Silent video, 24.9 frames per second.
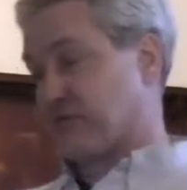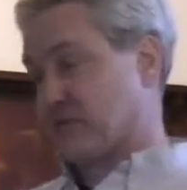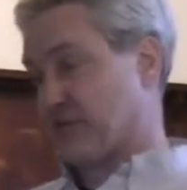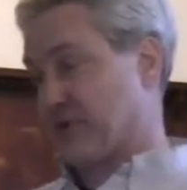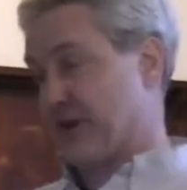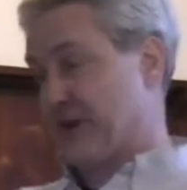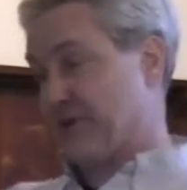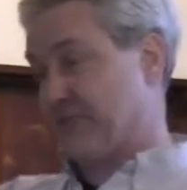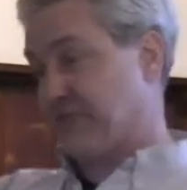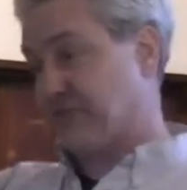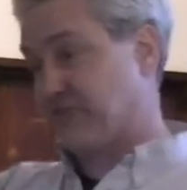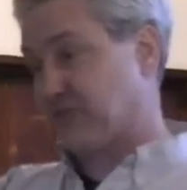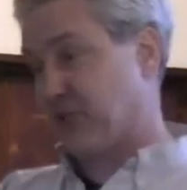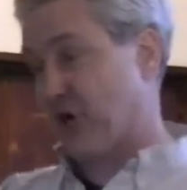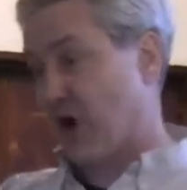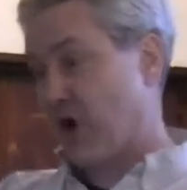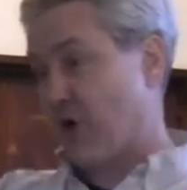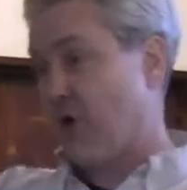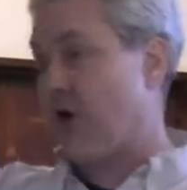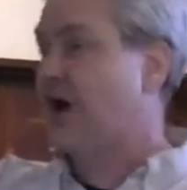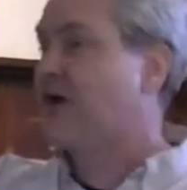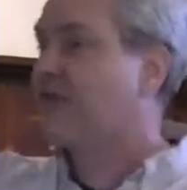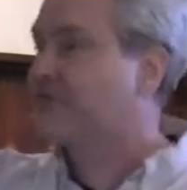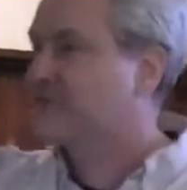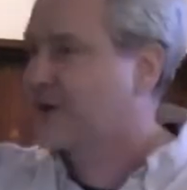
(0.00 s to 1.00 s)
free
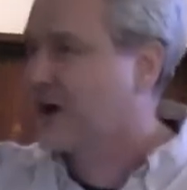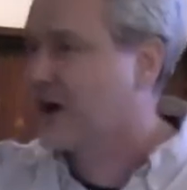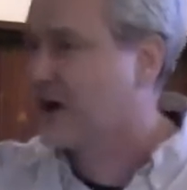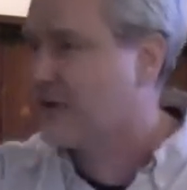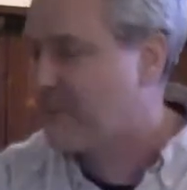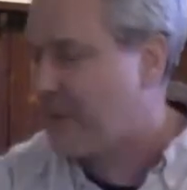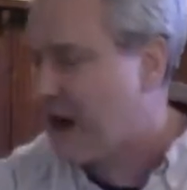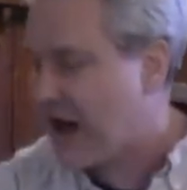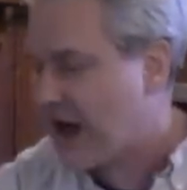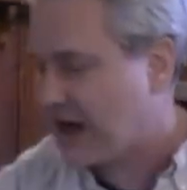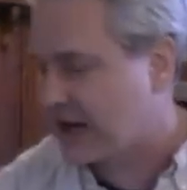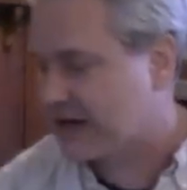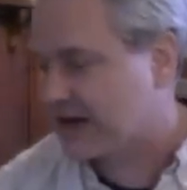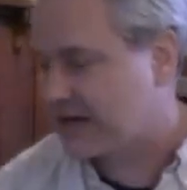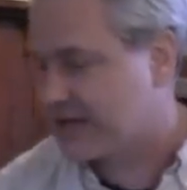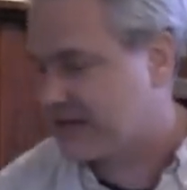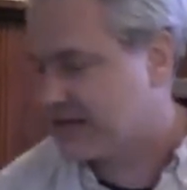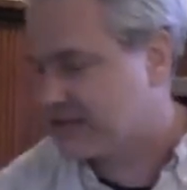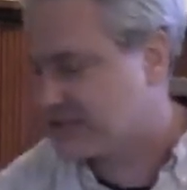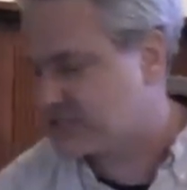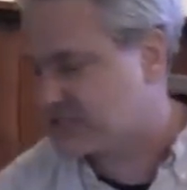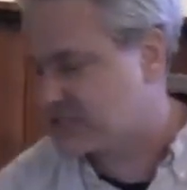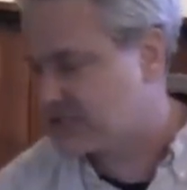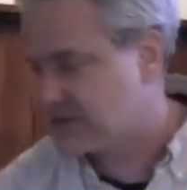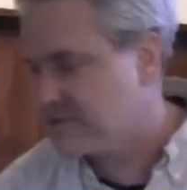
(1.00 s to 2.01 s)
flow of
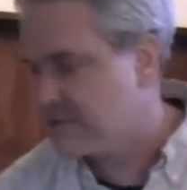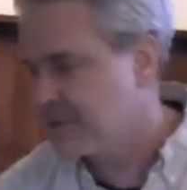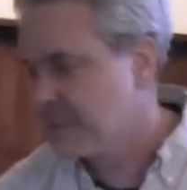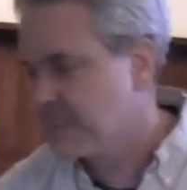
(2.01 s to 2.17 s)
commodities?